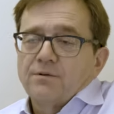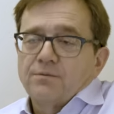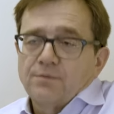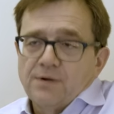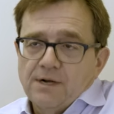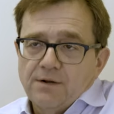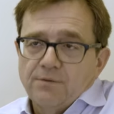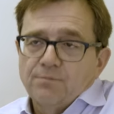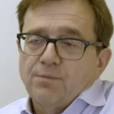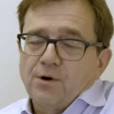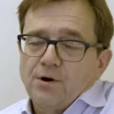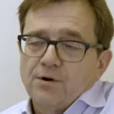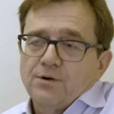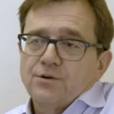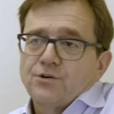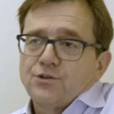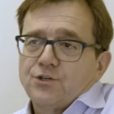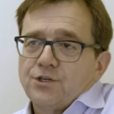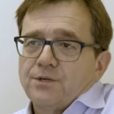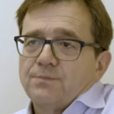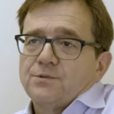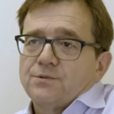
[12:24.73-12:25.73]
around
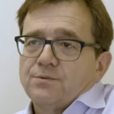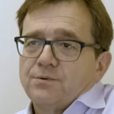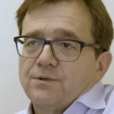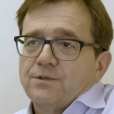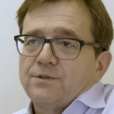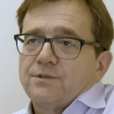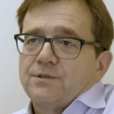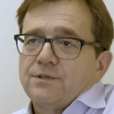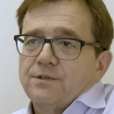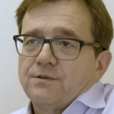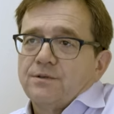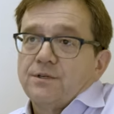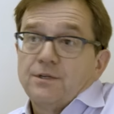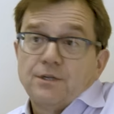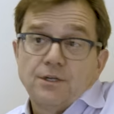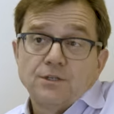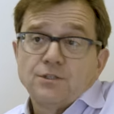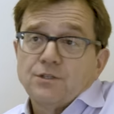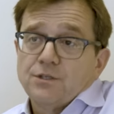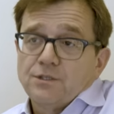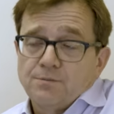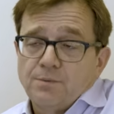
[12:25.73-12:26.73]
partnerships with
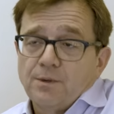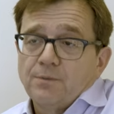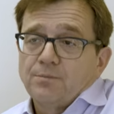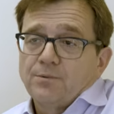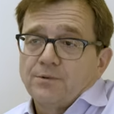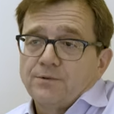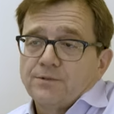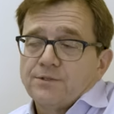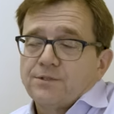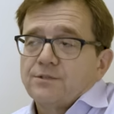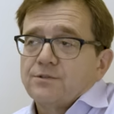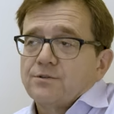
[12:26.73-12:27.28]
Indigenous peoples